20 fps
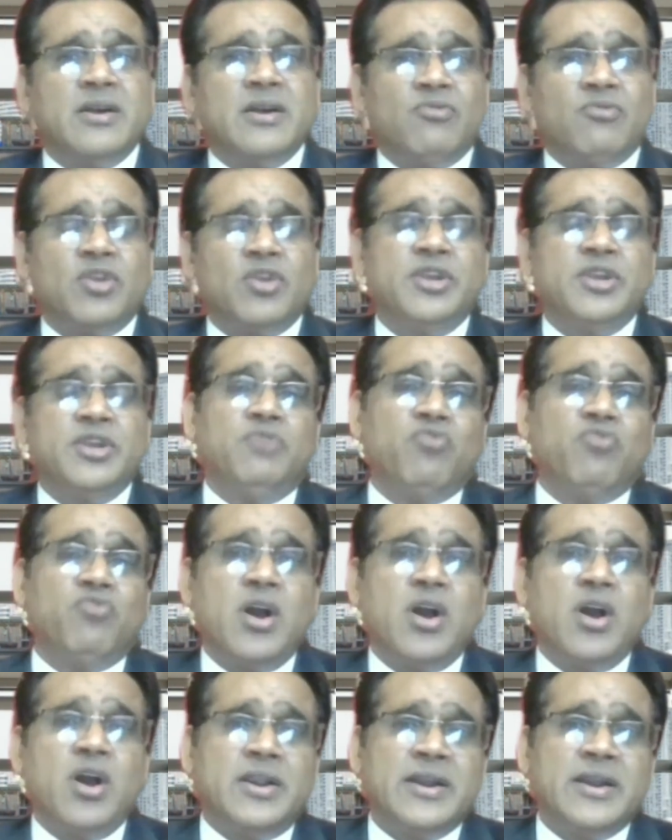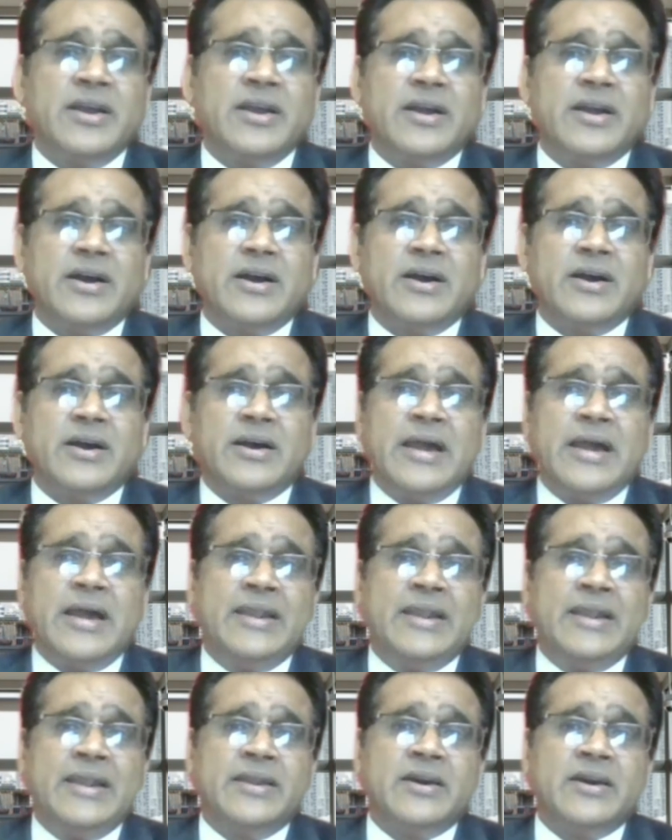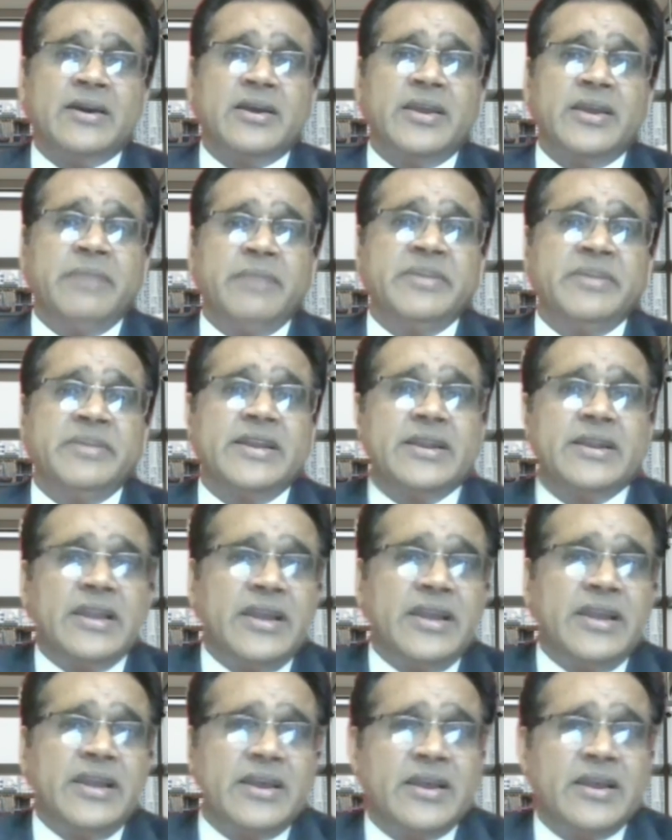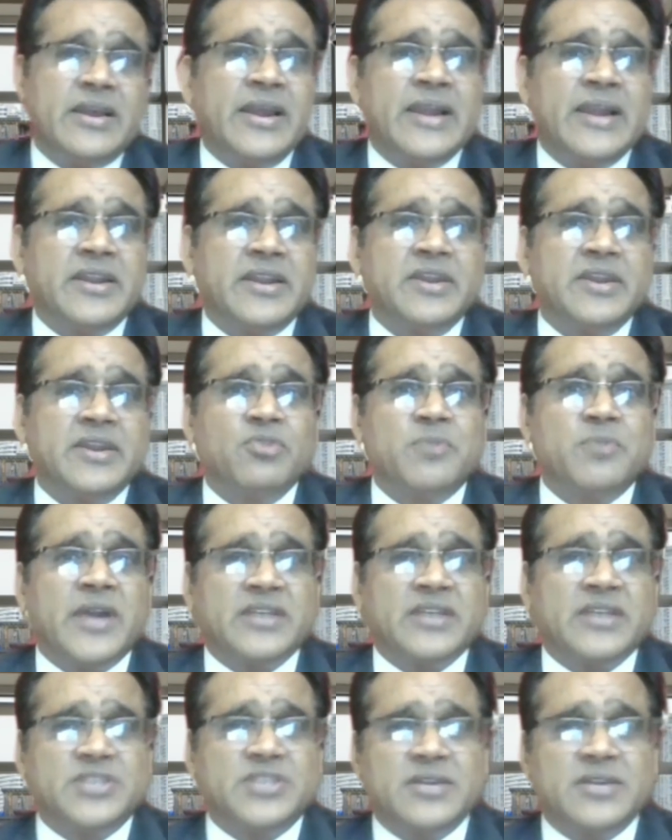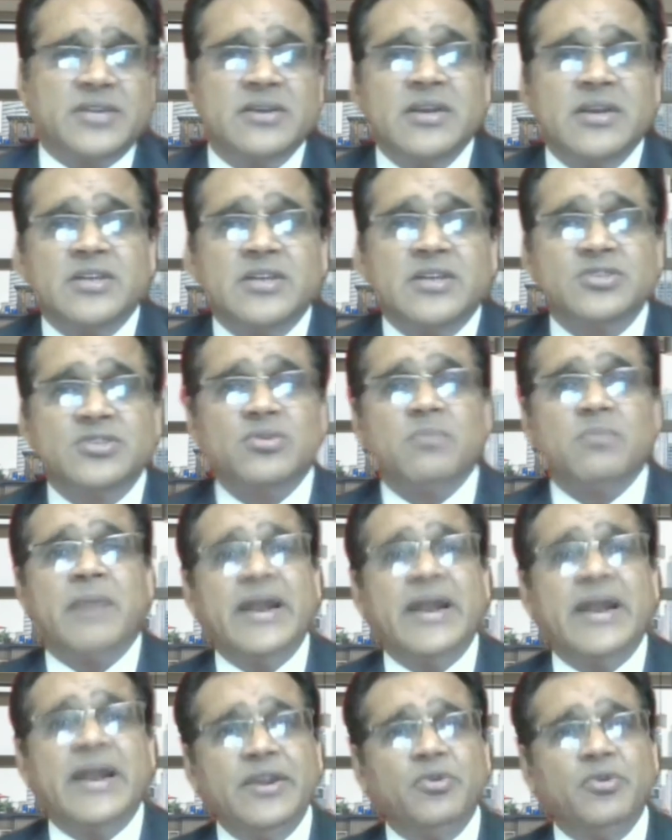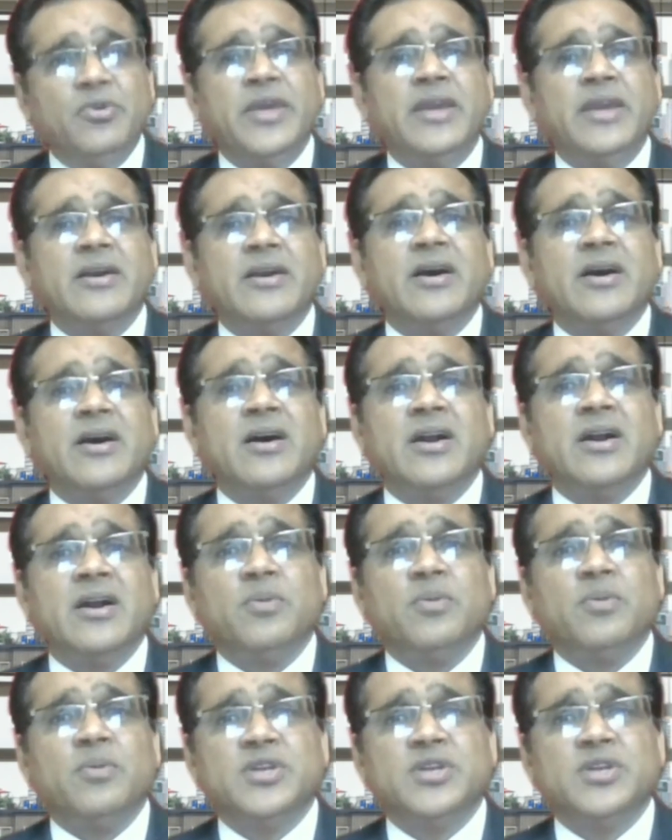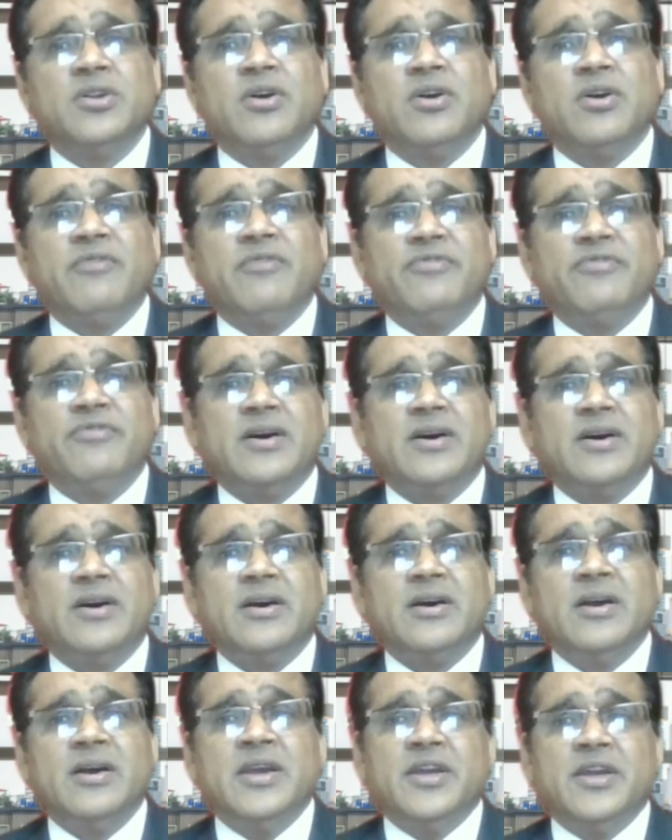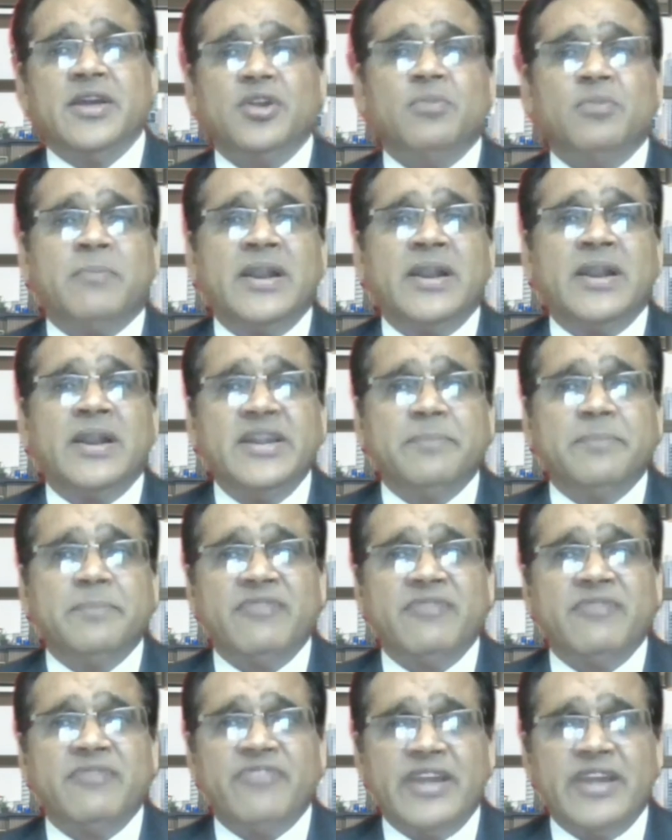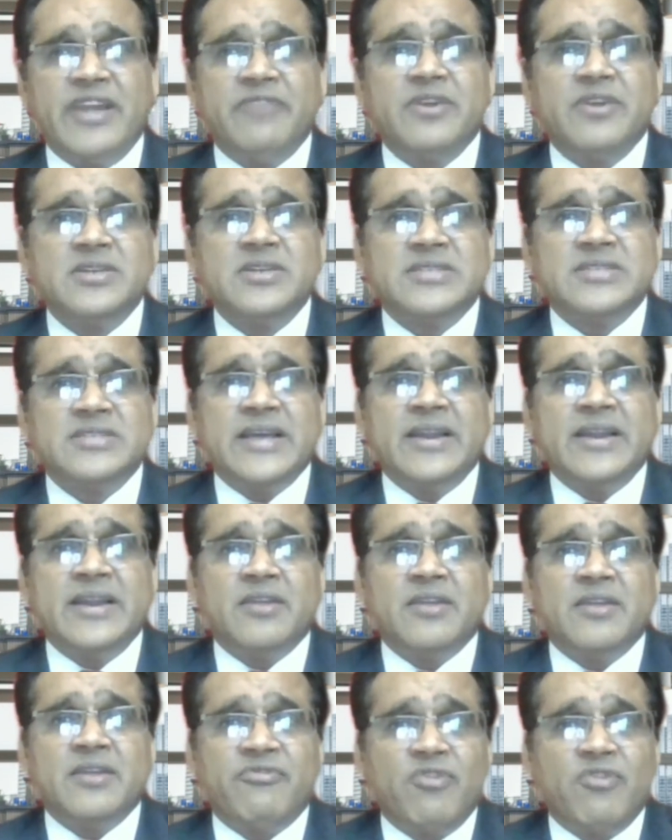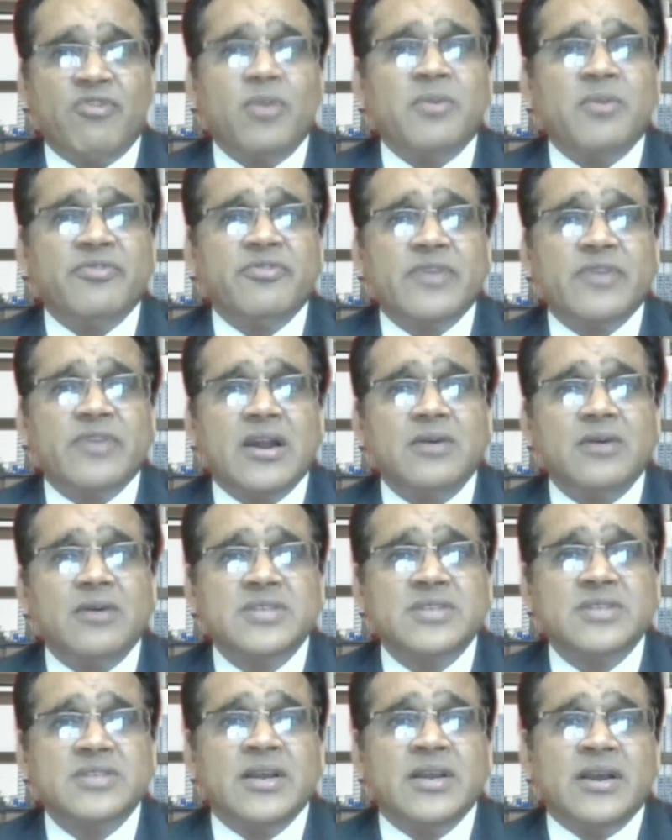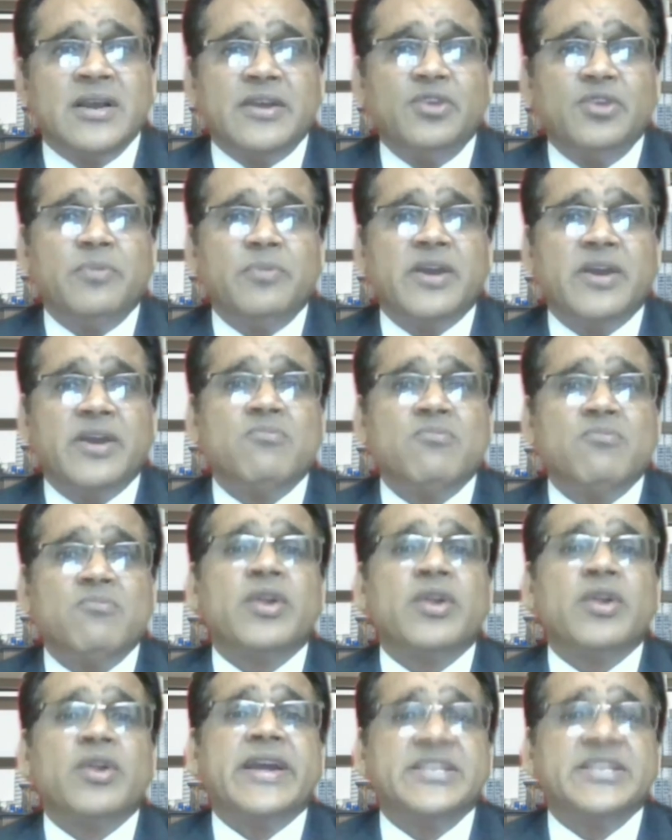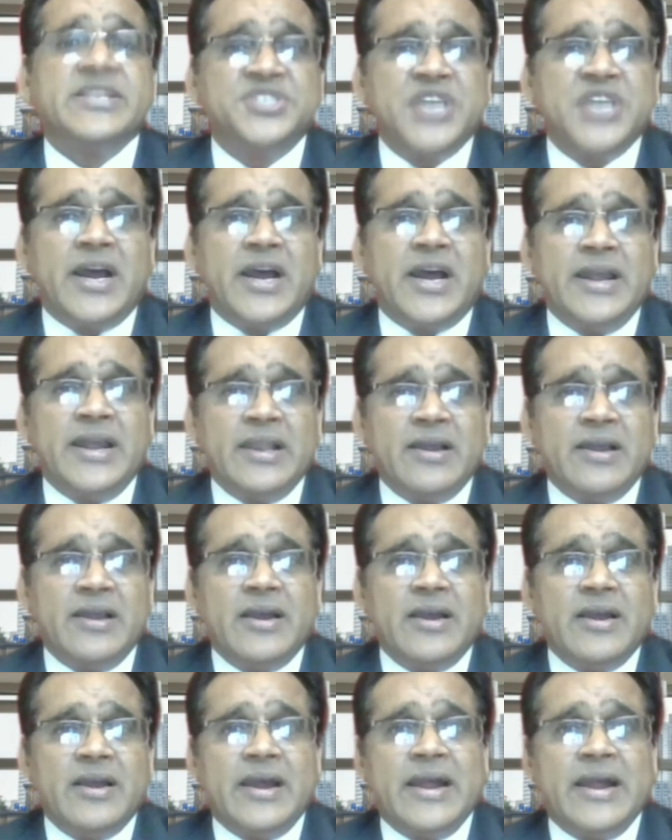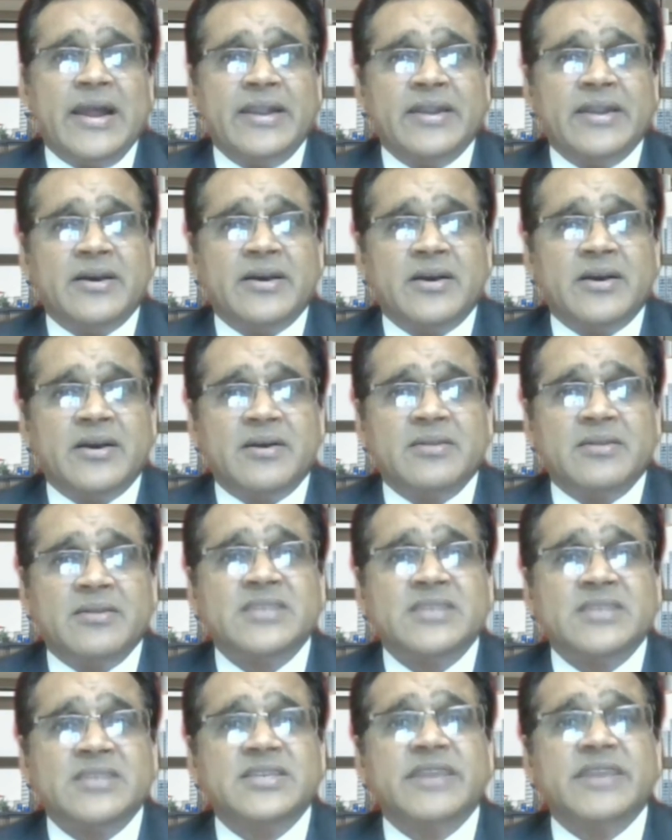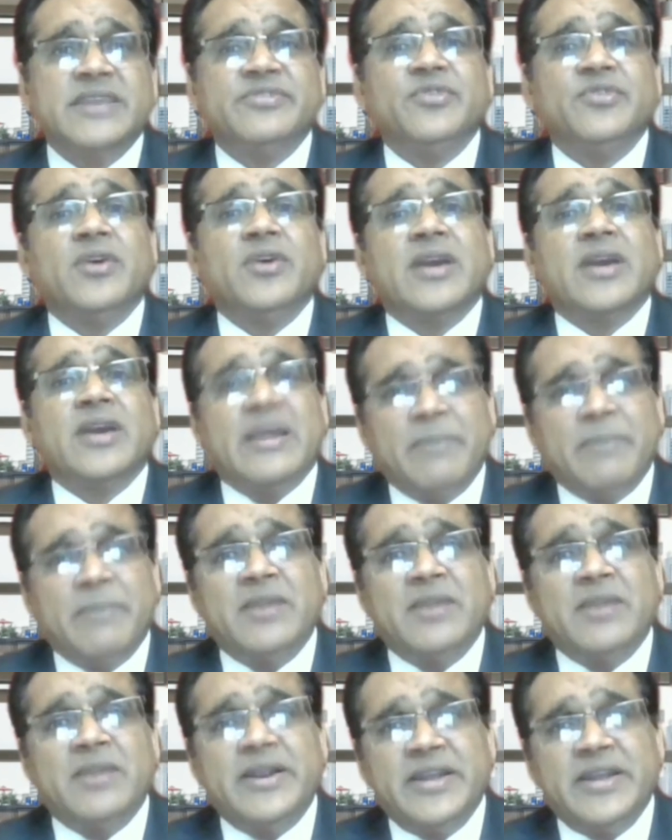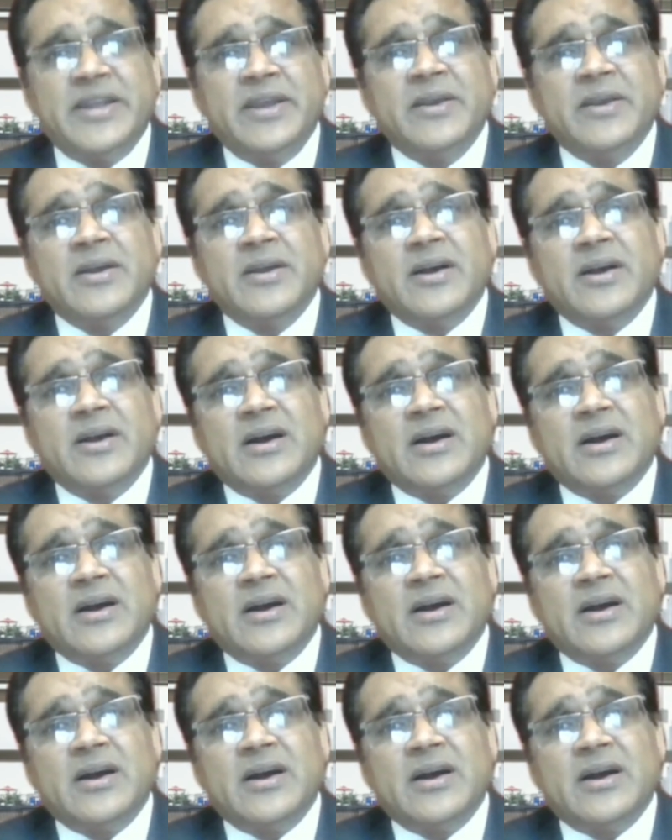what you want and immediately get into production. So by doing adoption of multiple flavors and the form of clouds, you become more agile and thus gives you a capability